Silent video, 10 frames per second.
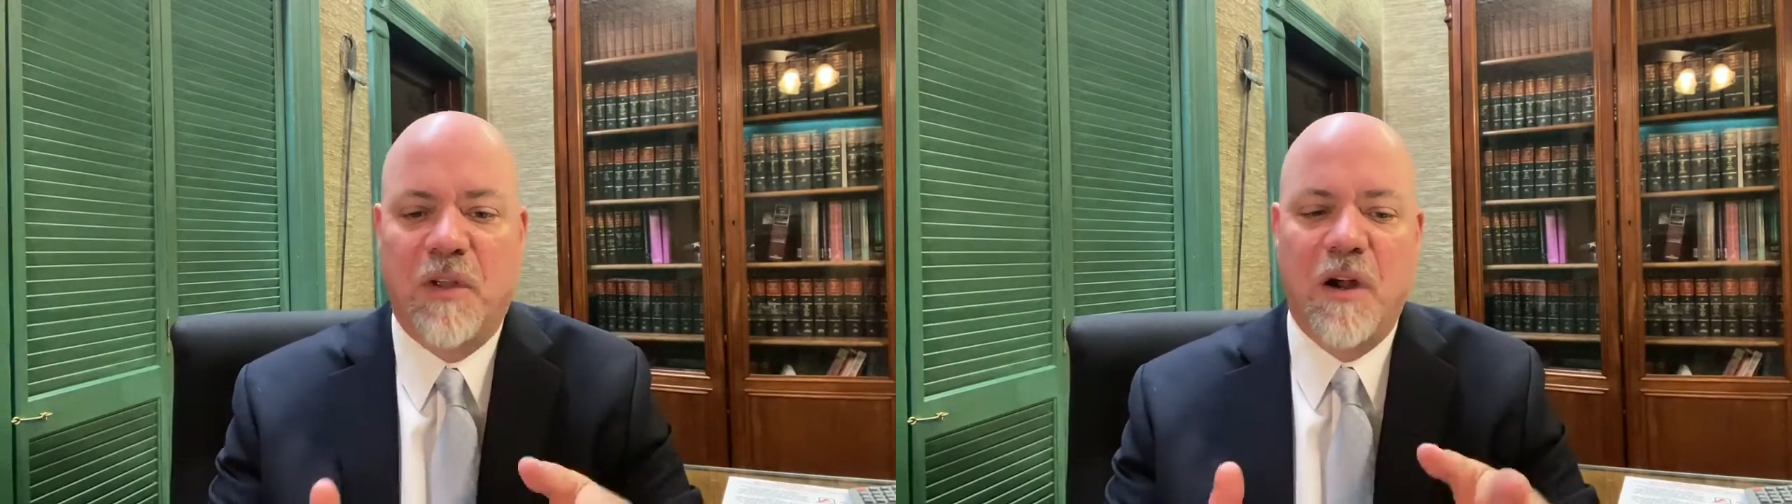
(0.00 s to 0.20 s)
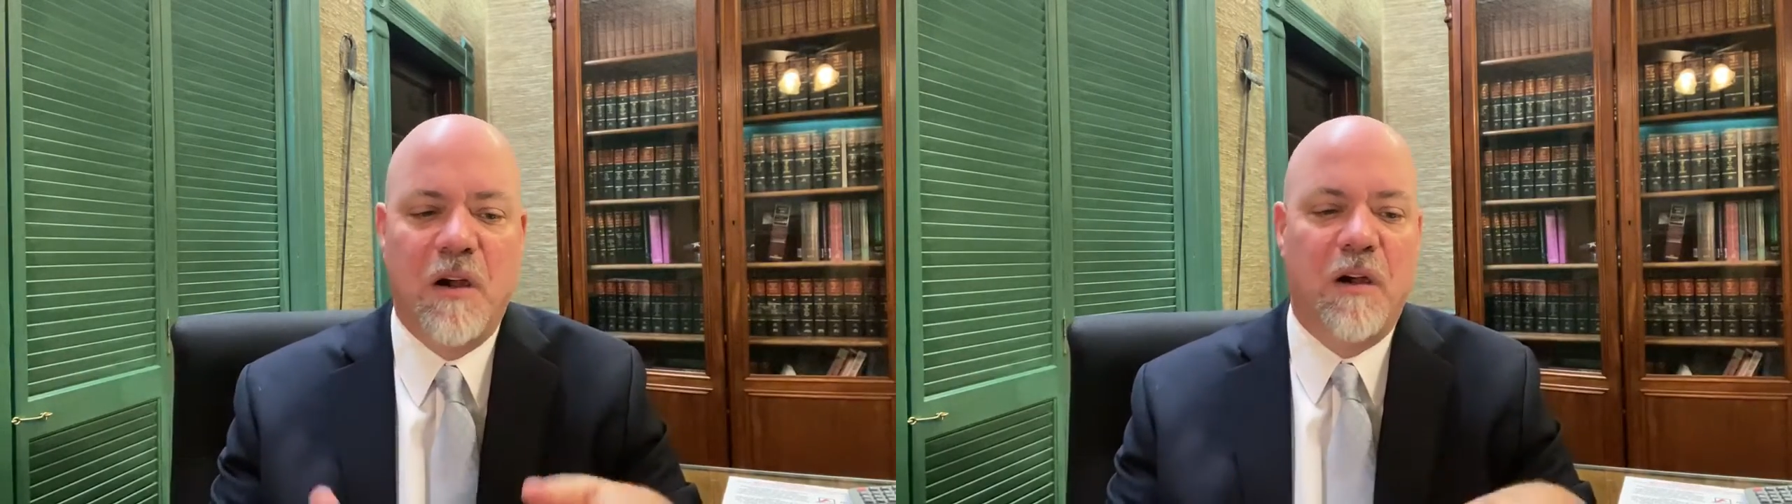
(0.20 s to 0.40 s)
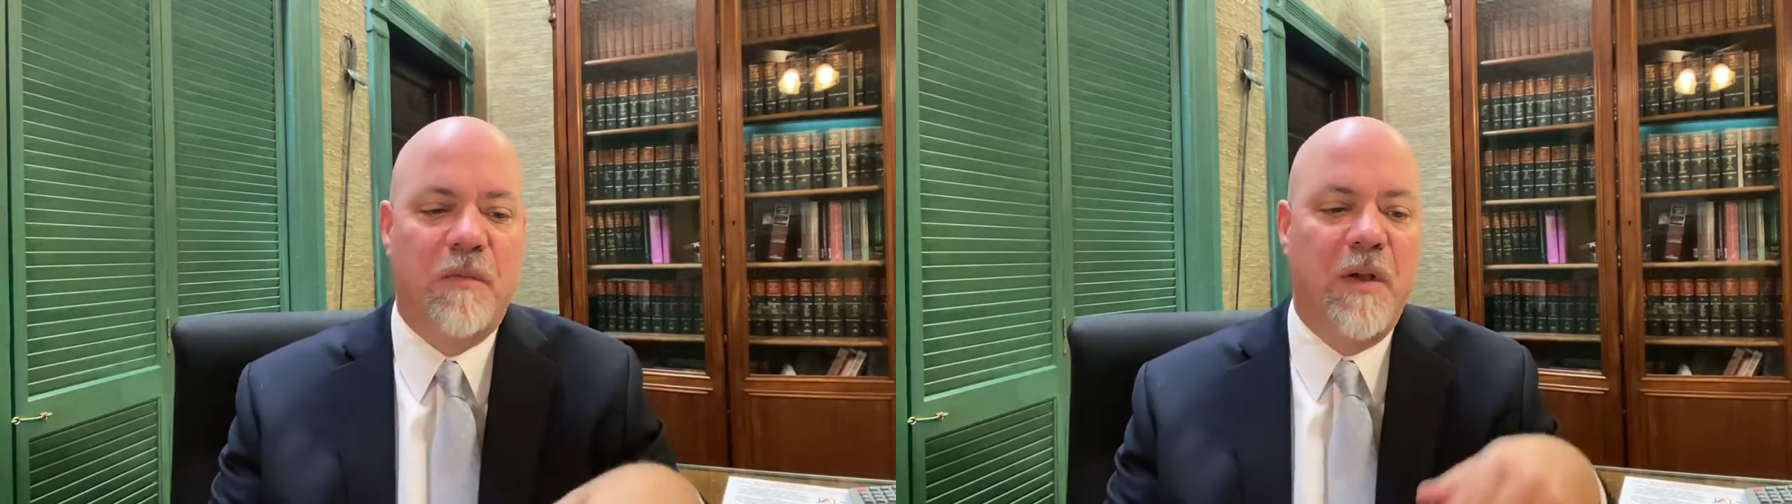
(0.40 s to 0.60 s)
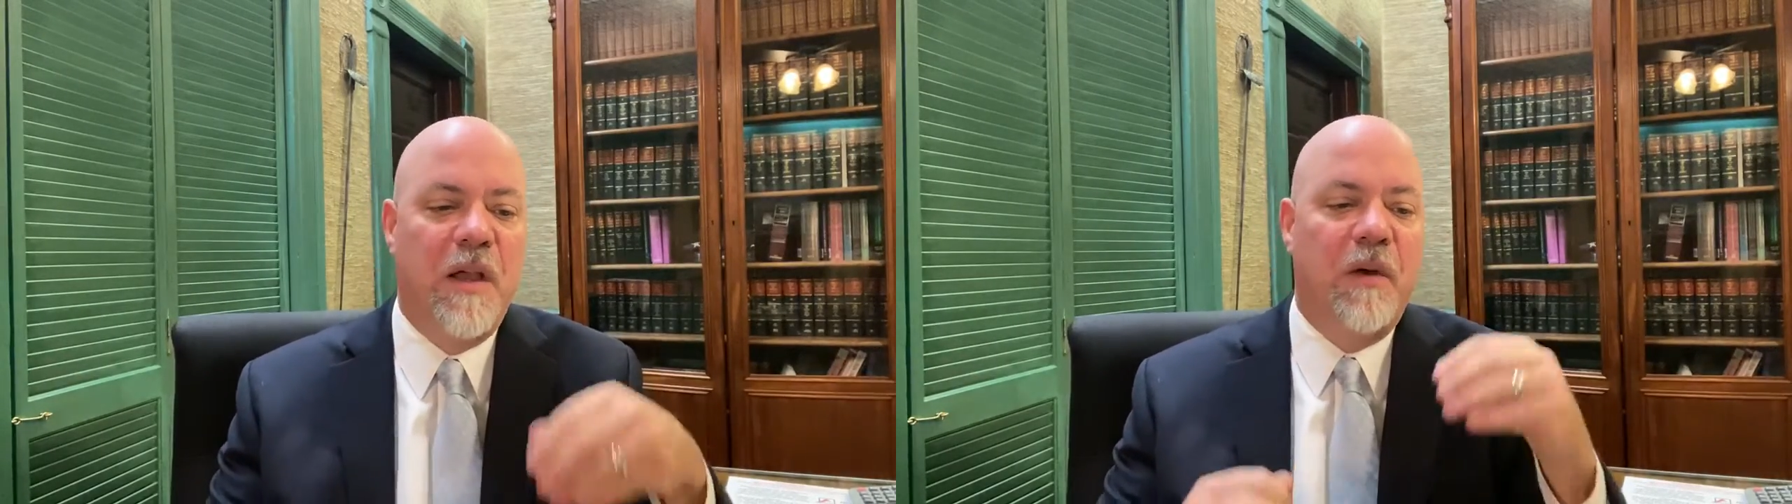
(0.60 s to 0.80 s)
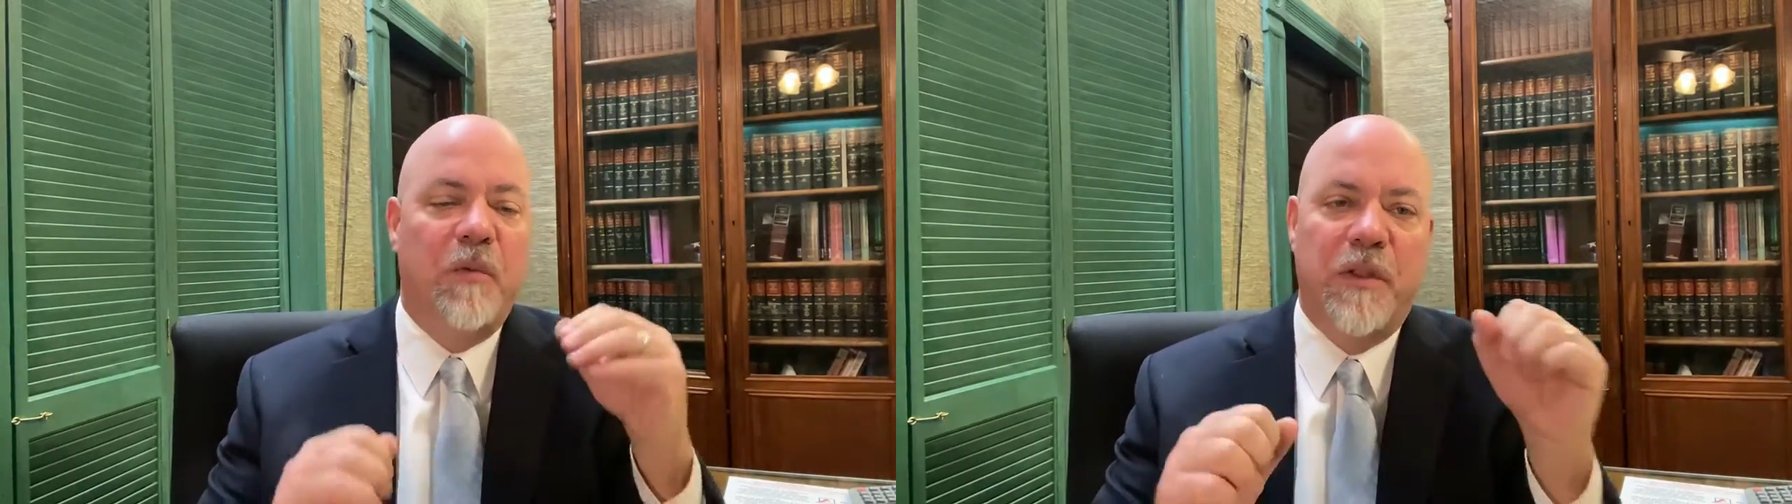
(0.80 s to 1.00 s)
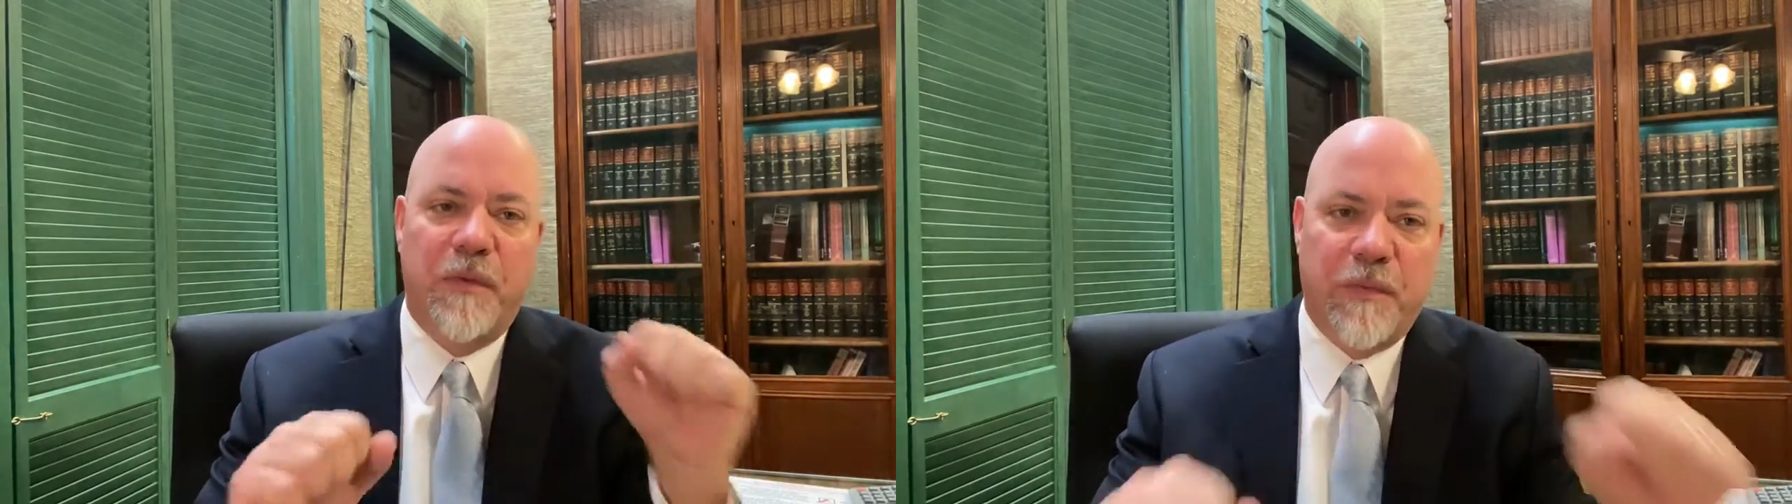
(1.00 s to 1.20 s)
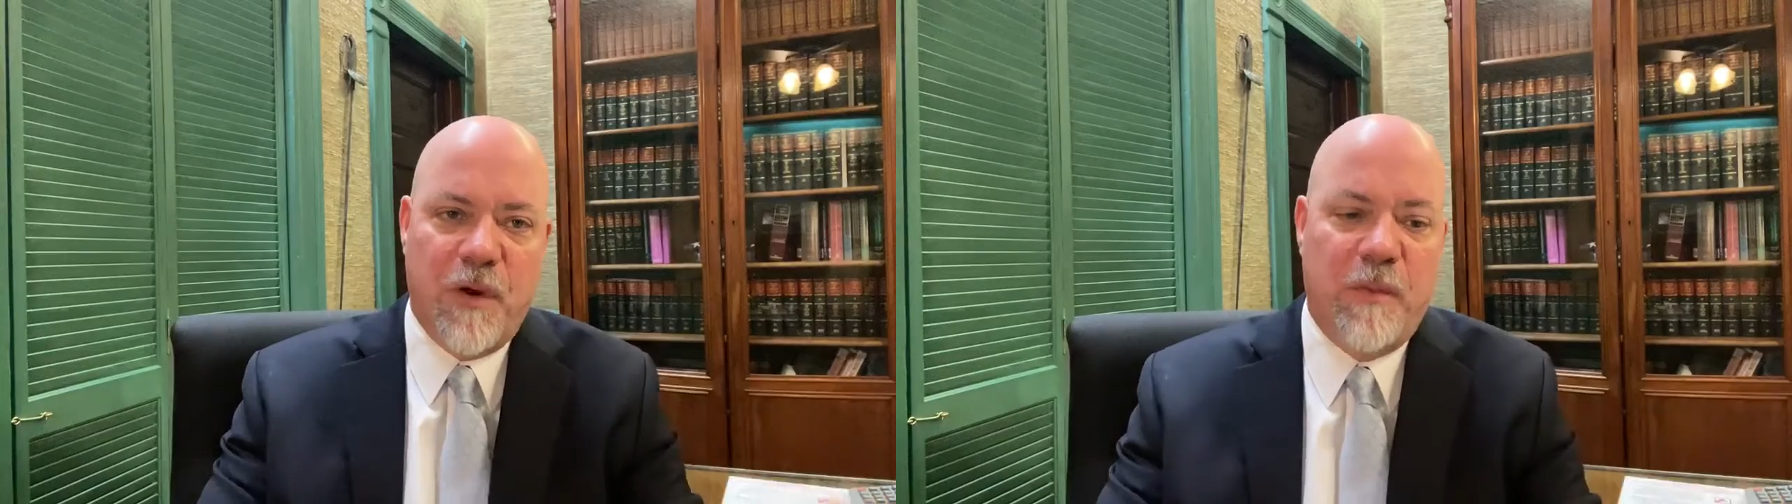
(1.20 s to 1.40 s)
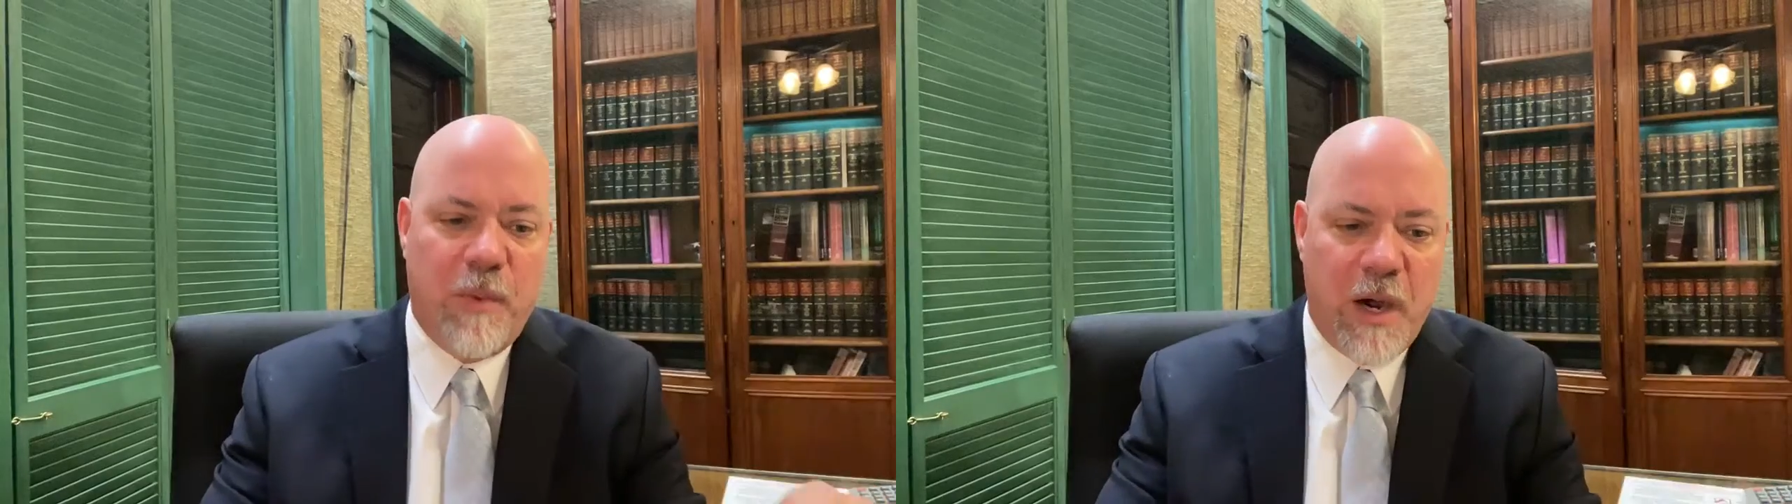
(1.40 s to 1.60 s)
curve with your
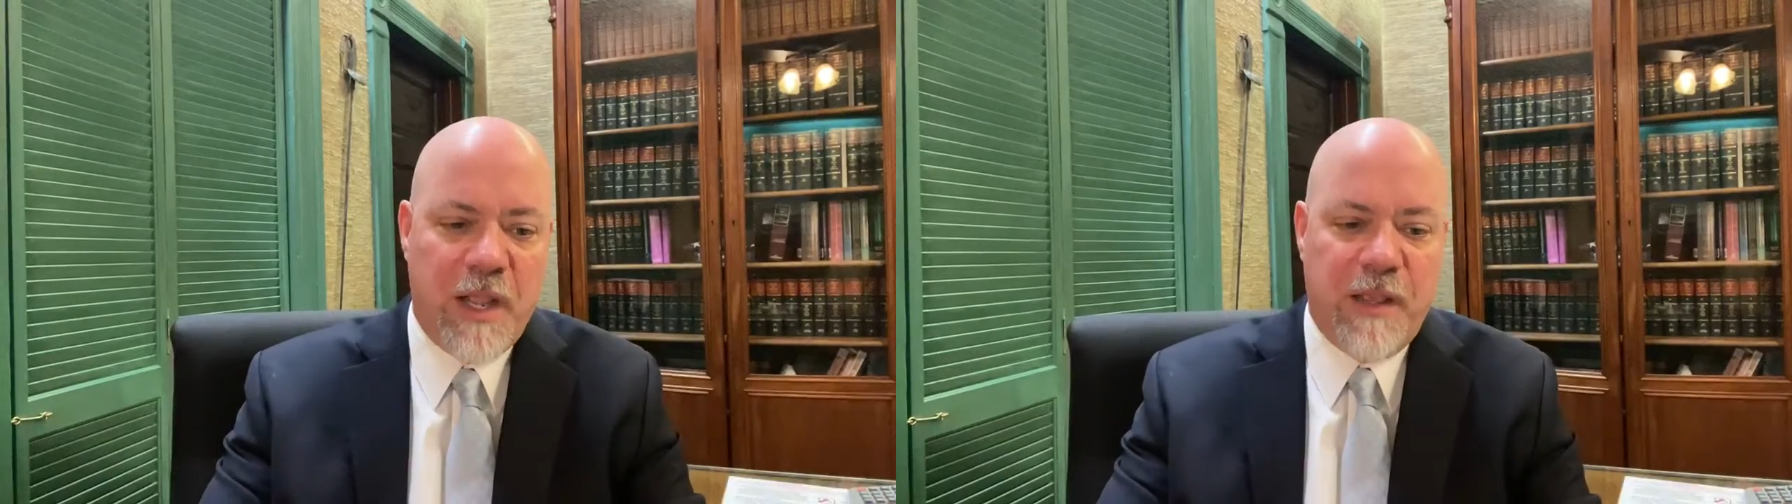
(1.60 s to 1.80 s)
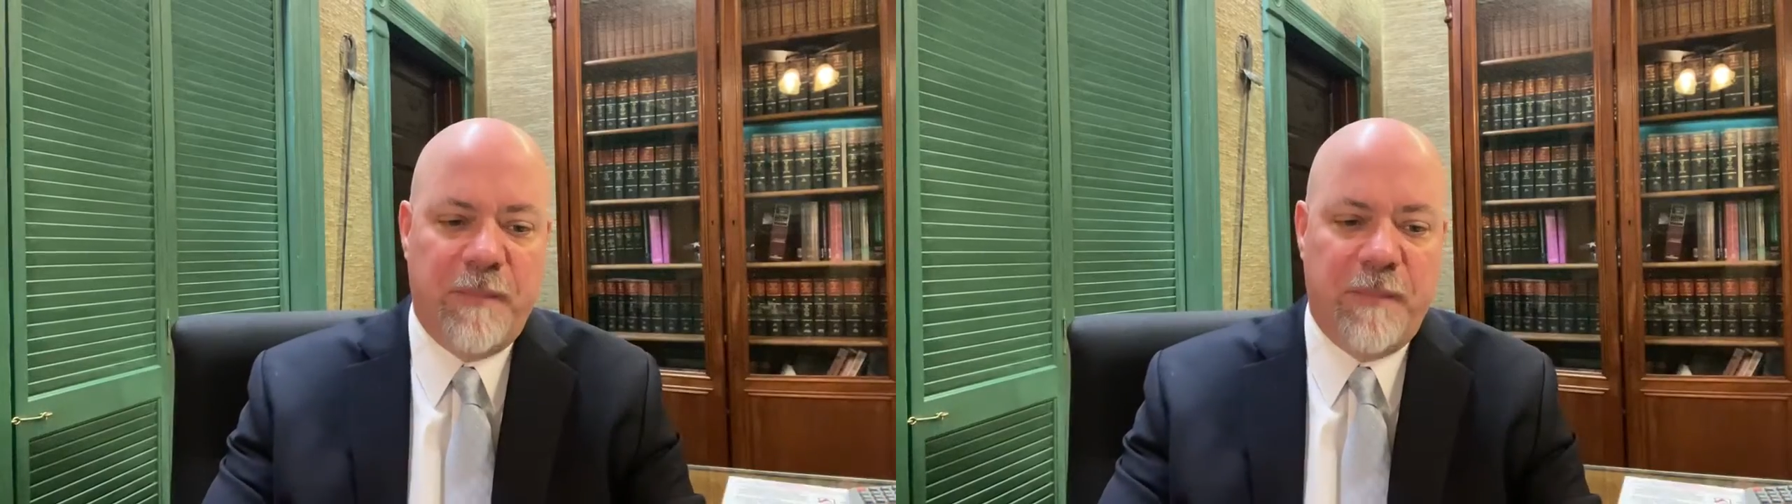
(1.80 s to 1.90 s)
front brake.